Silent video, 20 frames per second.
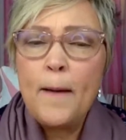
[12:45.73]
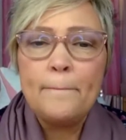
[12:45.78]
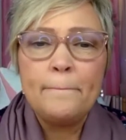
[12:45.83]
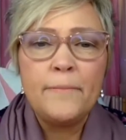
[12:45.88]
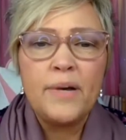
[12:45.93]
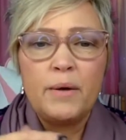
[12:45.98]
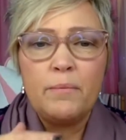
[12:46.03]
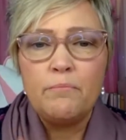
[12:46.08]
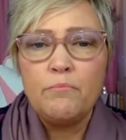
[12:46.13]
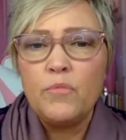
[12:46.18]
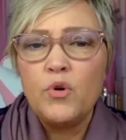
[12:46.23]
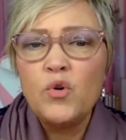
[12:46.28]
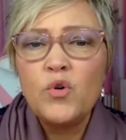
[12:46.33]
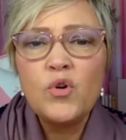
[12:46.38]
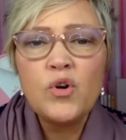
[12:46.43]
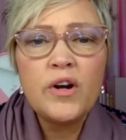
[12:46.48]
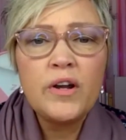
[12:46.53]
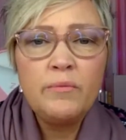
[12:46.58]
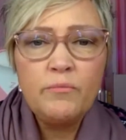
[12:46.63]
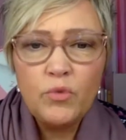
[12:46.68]
But
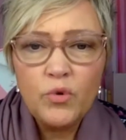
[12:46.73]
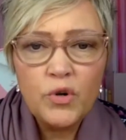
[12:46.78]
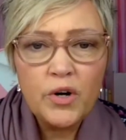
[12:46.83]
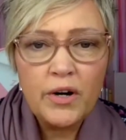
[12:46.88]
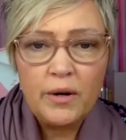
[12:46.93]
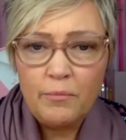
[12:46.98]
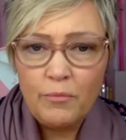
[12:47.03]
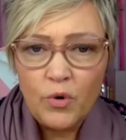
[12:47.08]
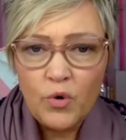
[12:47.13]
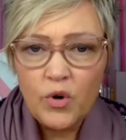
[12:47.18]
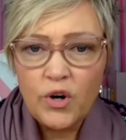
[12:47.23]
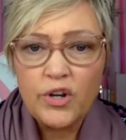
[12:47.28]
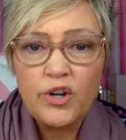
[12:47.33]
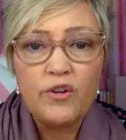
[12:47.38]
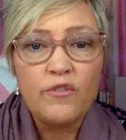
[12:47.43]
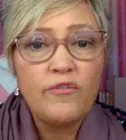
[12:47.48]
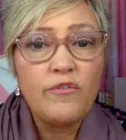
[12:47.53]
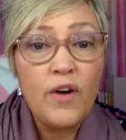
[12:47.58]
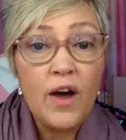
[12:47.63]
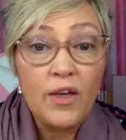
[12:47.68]
more and more and more,
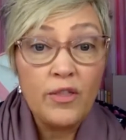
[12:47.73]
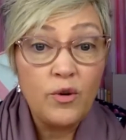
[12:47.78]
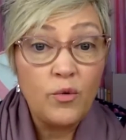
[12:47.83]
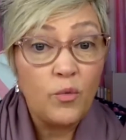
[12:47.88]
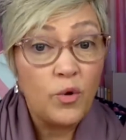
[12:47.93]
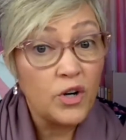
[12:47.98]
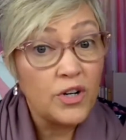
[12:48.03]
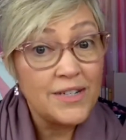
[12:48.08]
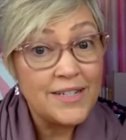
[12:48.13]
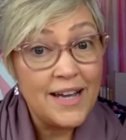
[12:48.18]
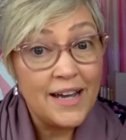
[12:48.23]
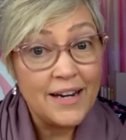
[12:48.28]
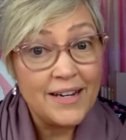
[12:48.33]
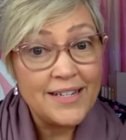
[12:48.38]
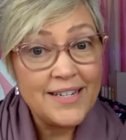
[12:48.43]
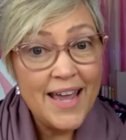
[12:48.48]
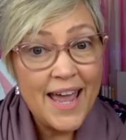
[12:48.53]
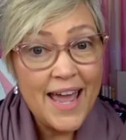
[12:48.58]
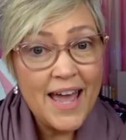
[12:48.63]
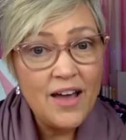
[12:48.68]
your father worked out of
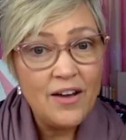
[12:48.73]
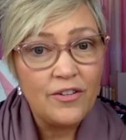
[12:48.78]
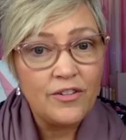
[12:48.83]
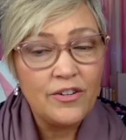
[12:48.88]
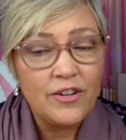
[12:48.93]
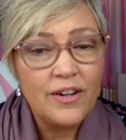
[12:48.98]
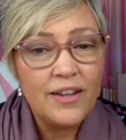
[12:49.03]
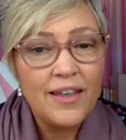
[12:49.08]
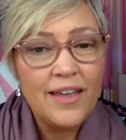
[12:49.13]
town.